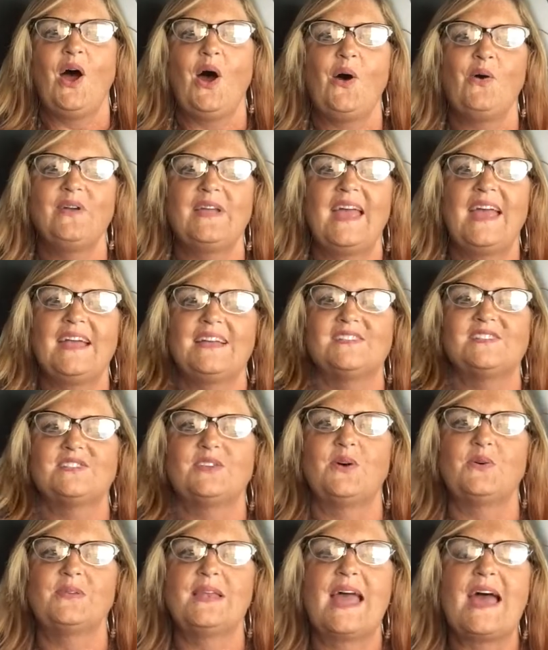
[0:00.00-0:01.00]
Okay,
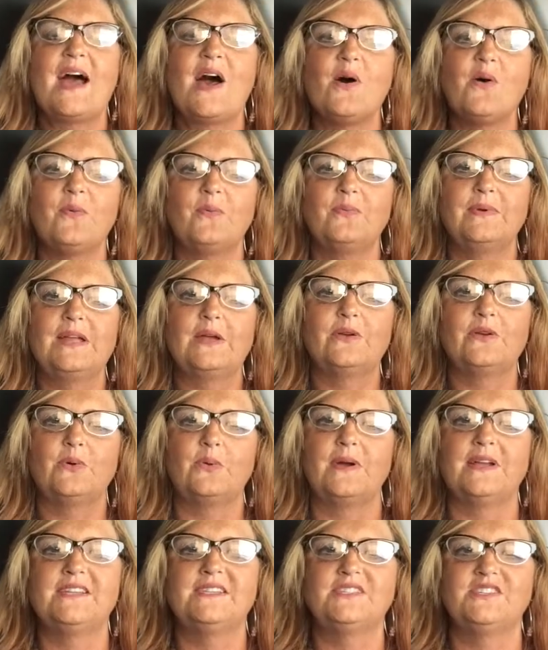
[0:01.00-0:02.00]
so now we are
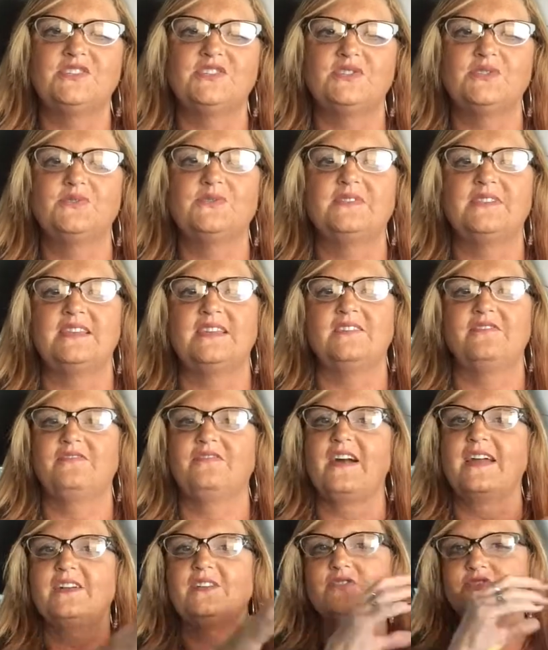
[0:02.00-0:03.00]
going to do the
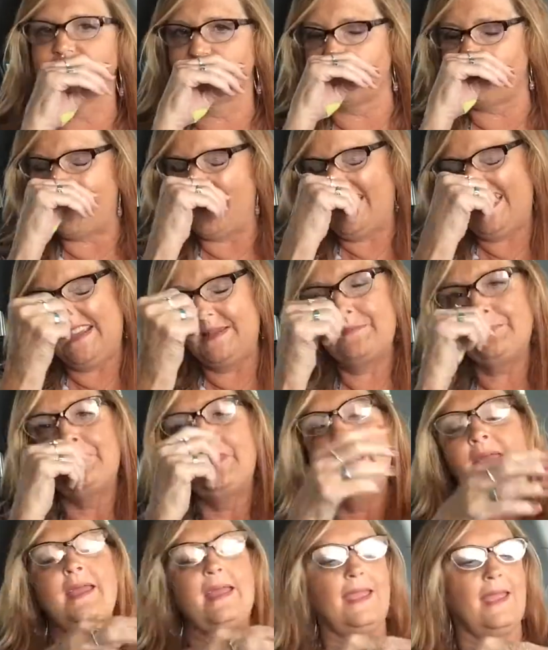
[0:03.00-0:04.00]
final drawing.
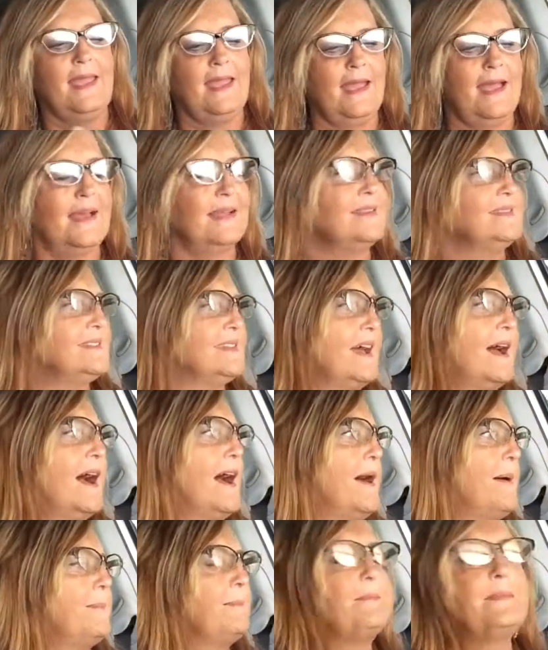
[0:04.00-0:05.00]
And
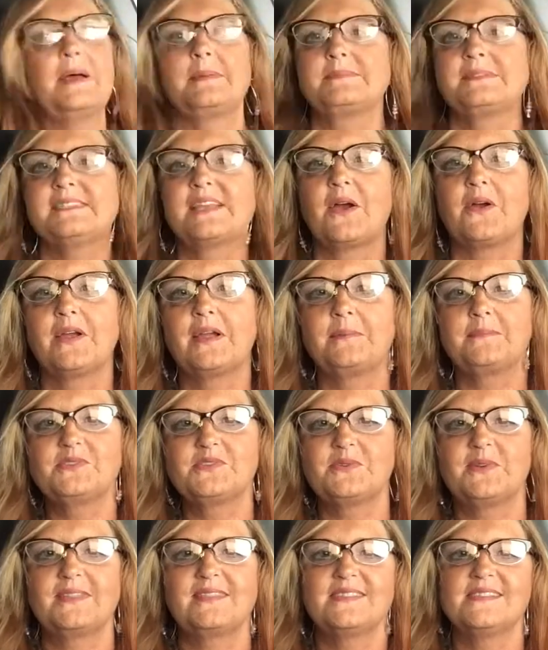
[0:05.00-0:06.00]
um, I'm sorry I'm
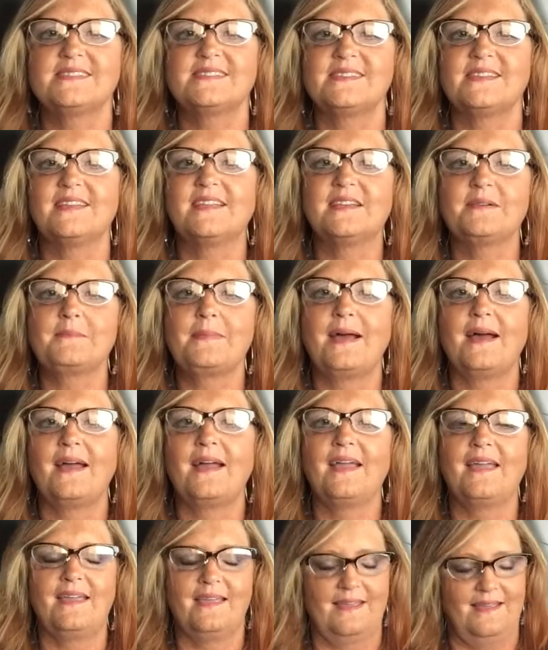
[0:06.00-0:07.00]
doing this in
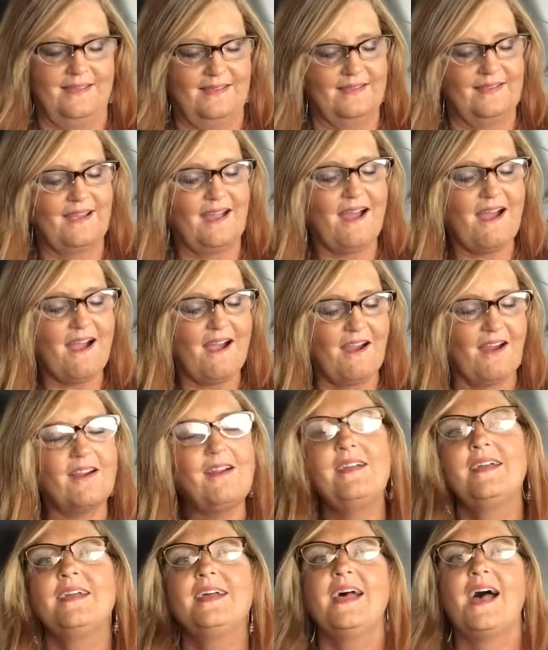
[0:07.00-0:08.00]
my
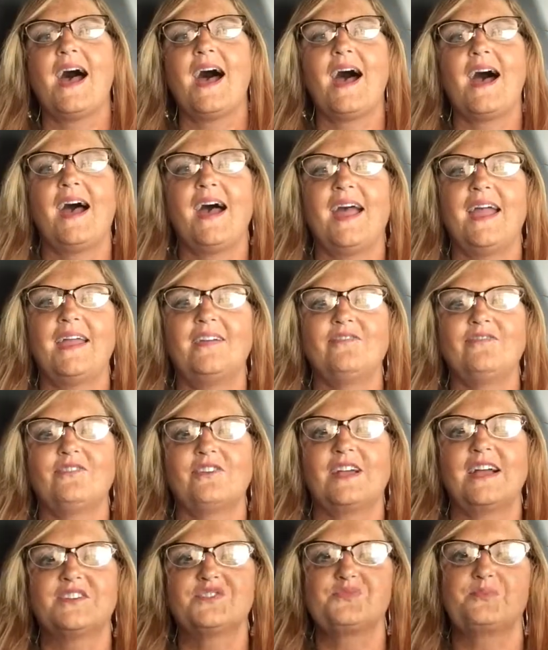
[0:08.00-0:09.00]
car. I
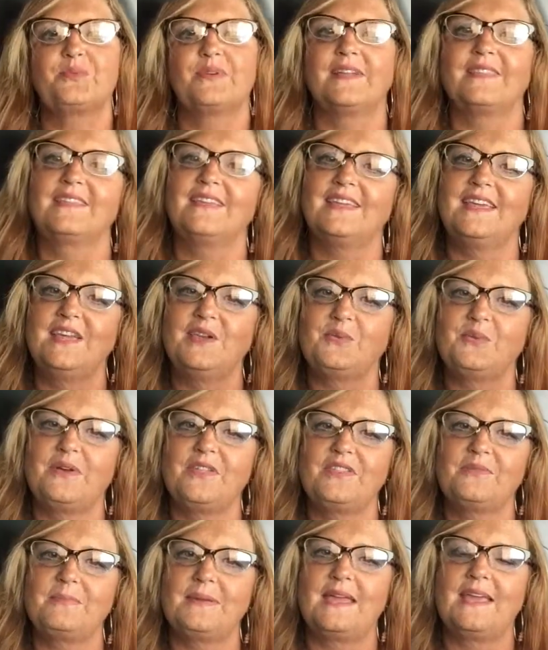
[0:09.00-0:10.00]
forgot to bring the key
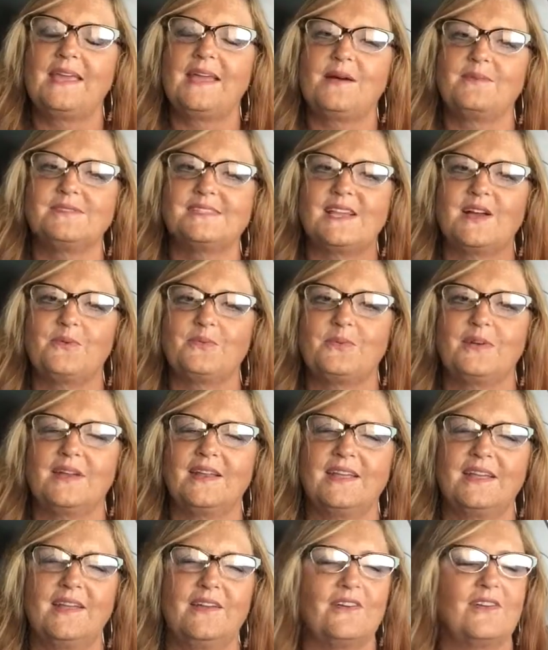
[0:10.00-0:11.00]
with me. I was out
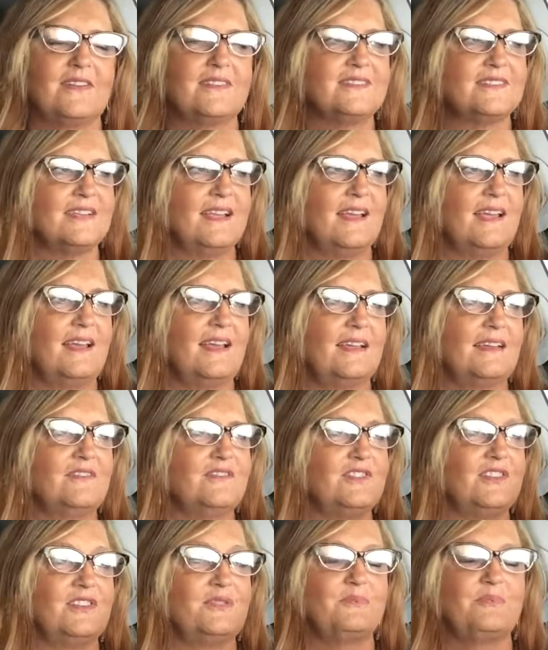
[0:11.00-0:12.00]
running errands and
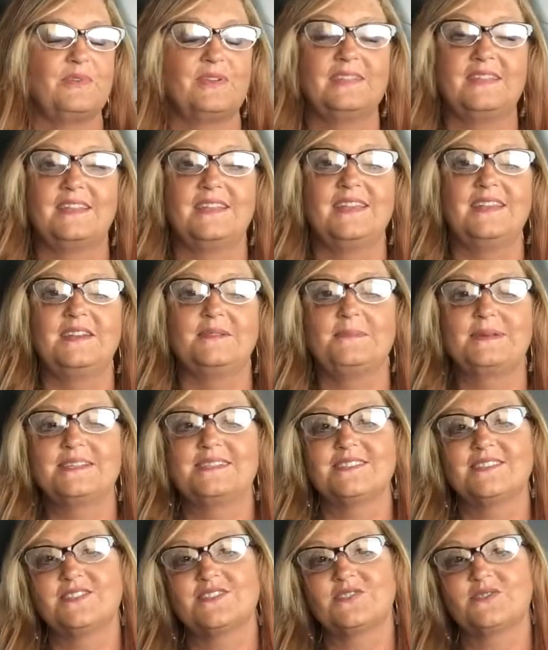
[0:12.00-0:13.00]
didn't bring the key to my
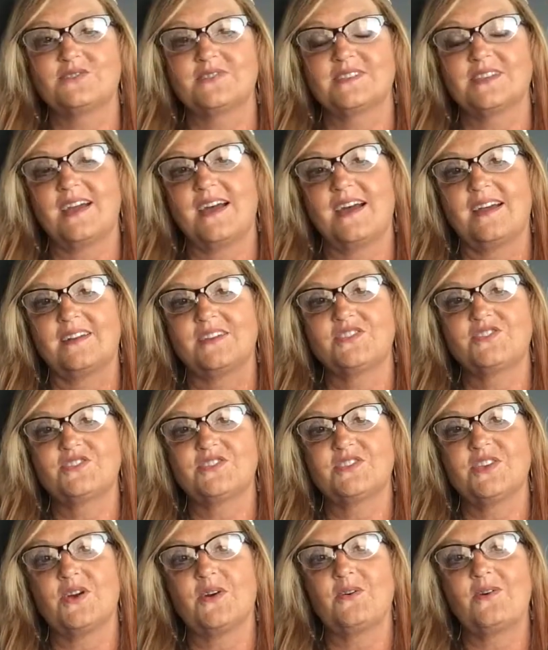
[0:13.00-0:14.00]
sister's cottage,
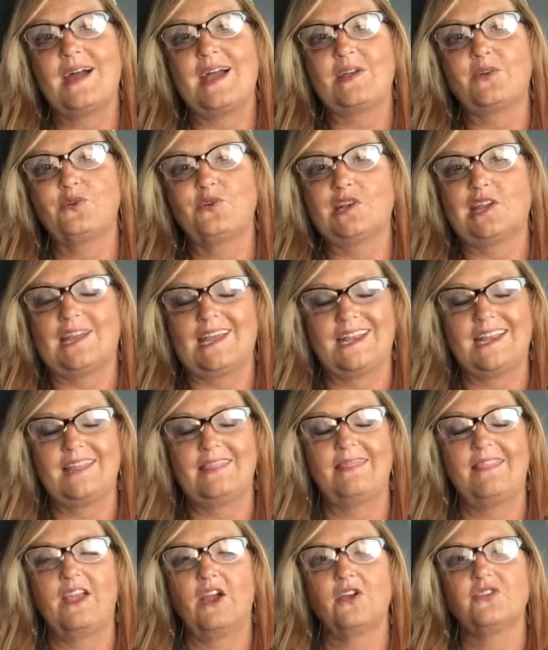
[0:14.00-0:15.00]
so I couldn't get
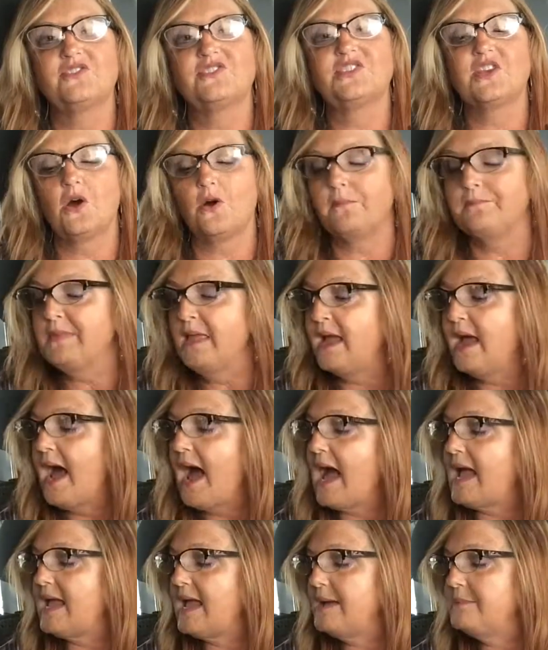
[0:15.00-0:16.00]
in there. So
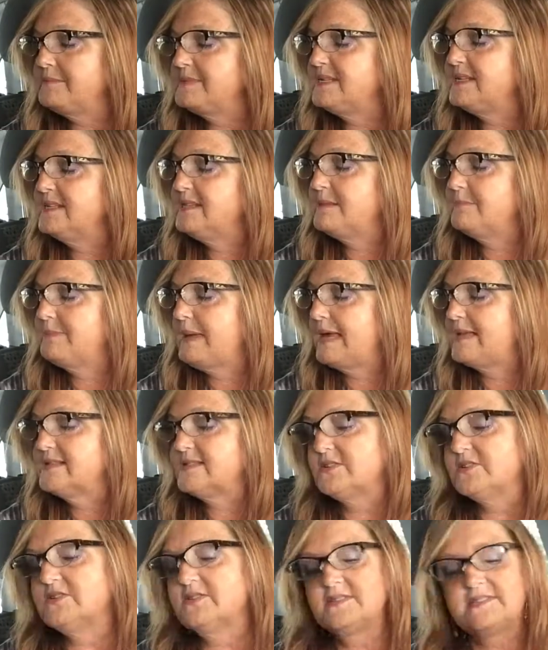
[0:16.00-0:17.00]
I emptied the
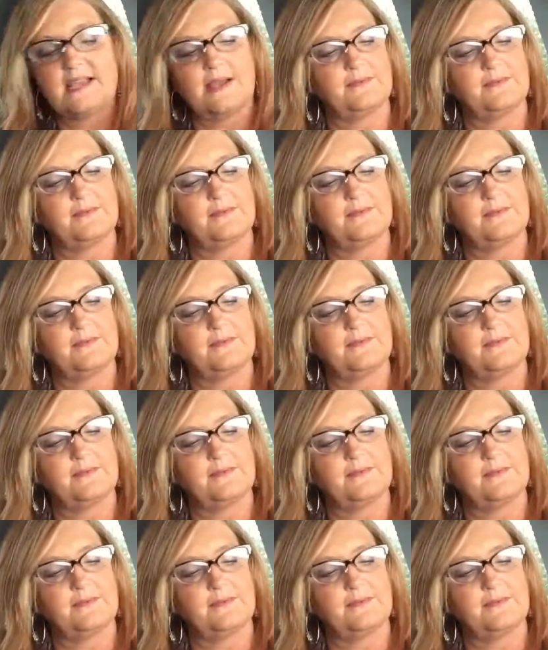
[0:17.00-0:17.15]
pencils.